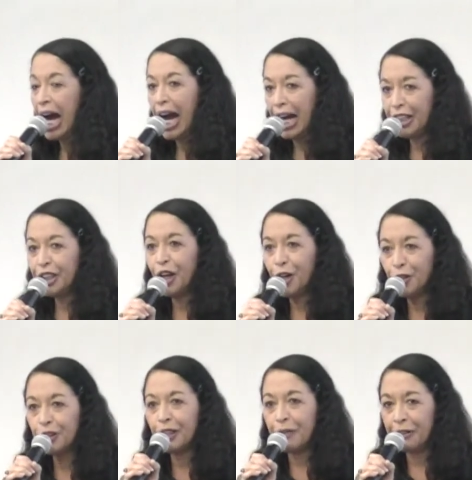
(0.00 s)
I know
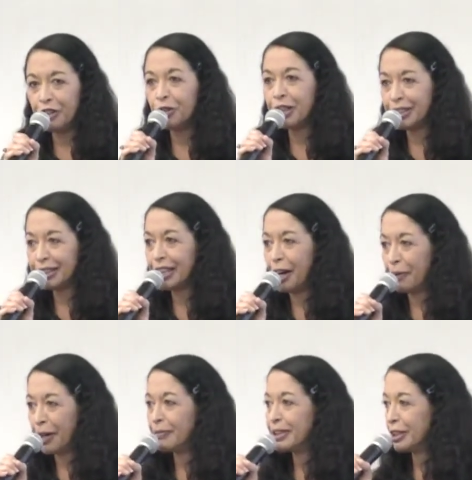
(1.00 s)
some of you can step
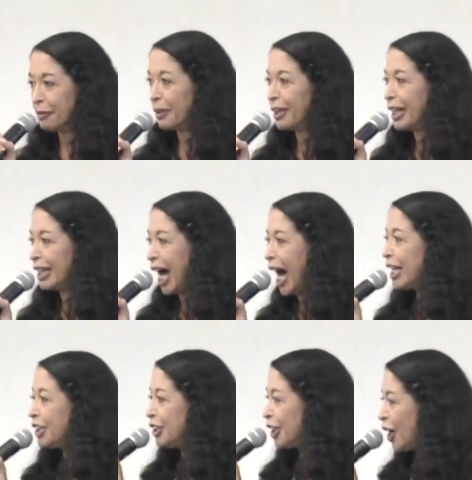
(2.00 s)
up to the plate. I
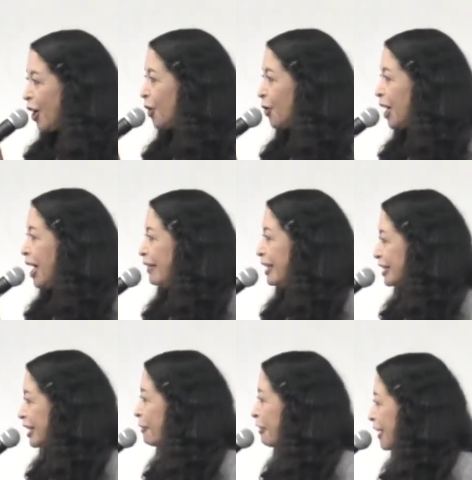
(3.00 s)
know that
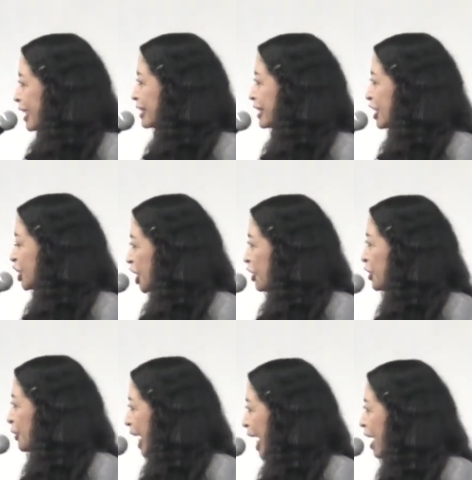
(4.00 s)
some of us can show
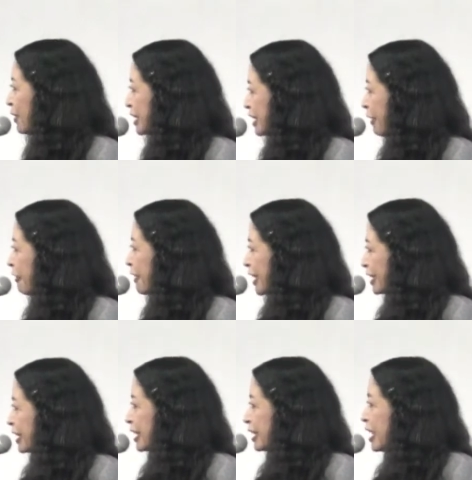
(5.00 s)
you how, and some of
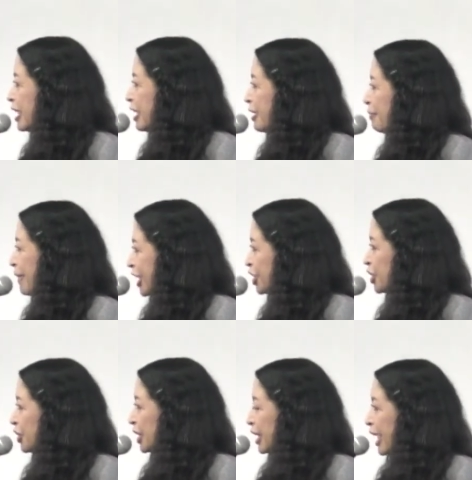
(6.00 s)
us can make
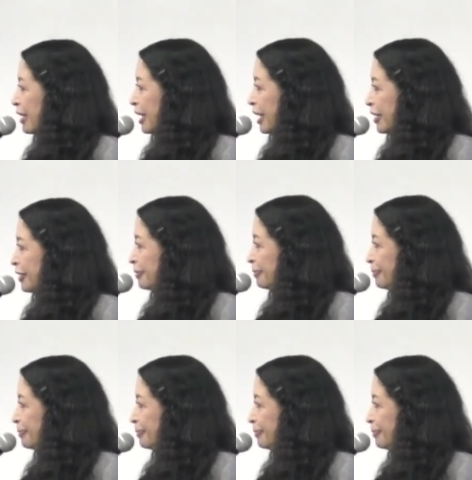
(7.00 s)
sure you get there.